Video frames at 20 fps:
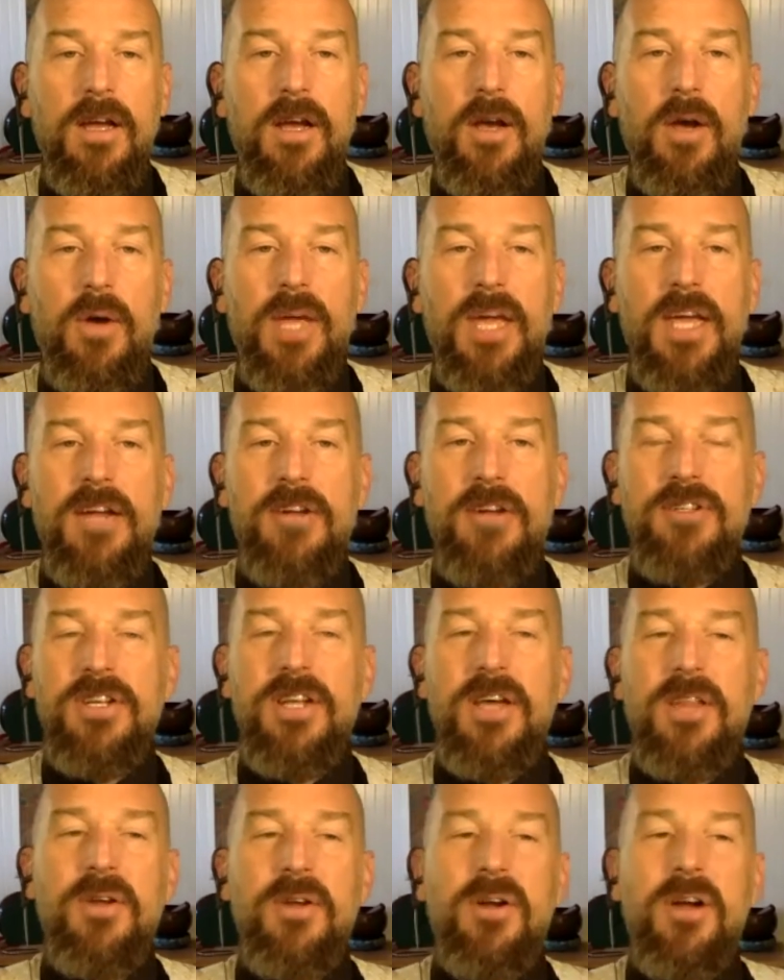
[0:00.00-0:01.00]
Okay, here's
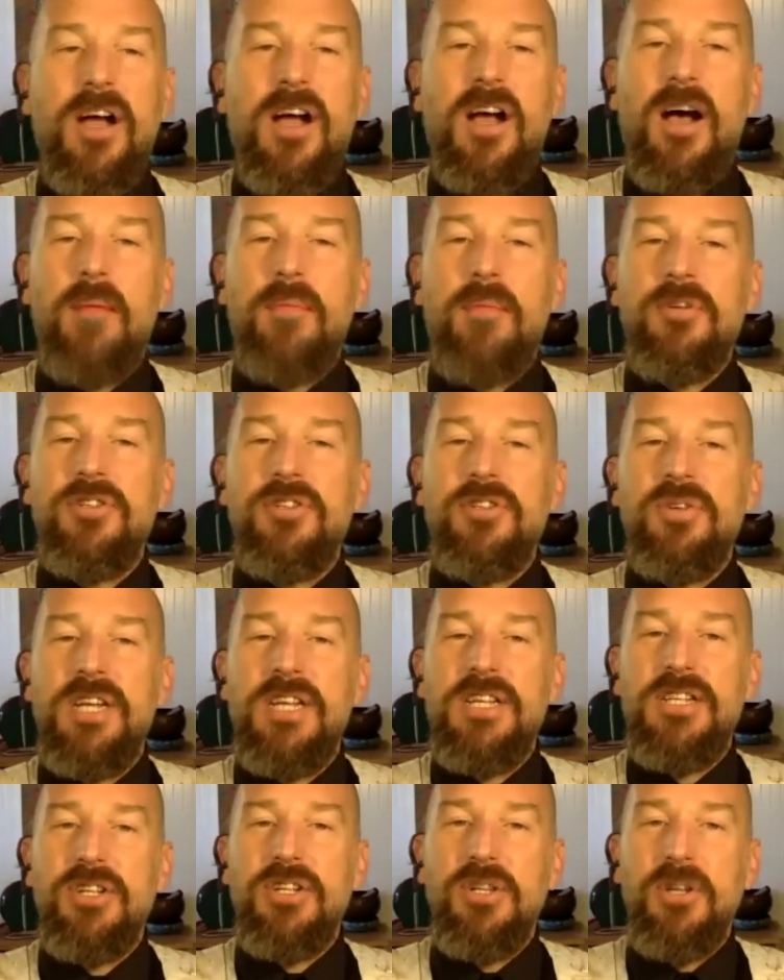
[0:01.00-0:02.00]
another opportunity
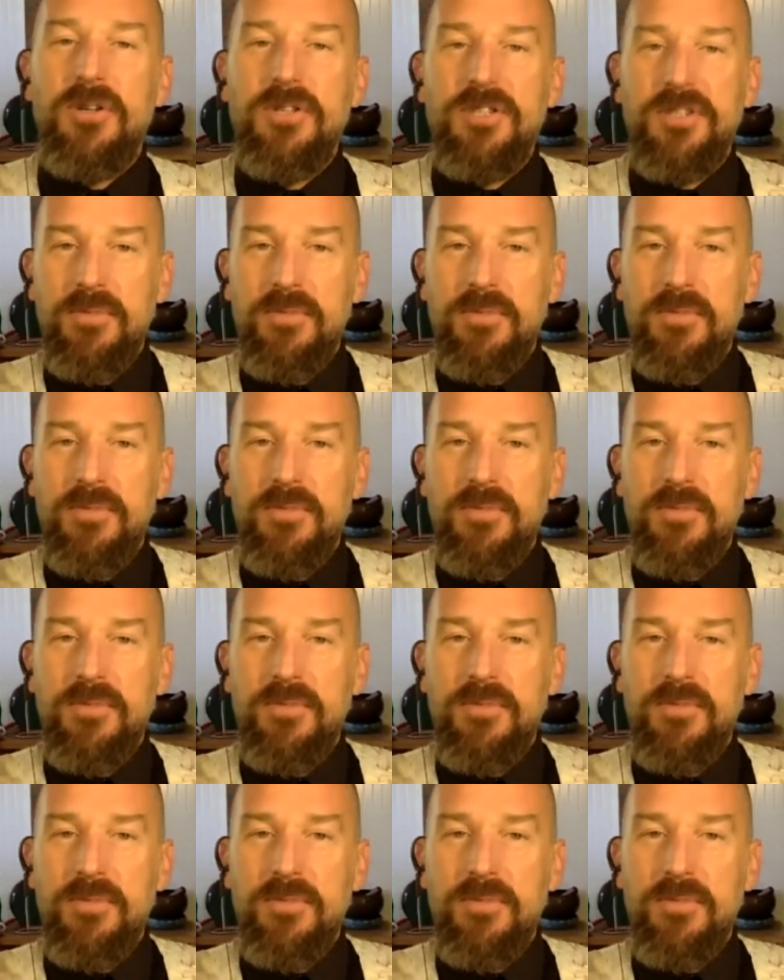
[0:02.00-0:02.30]
to learn some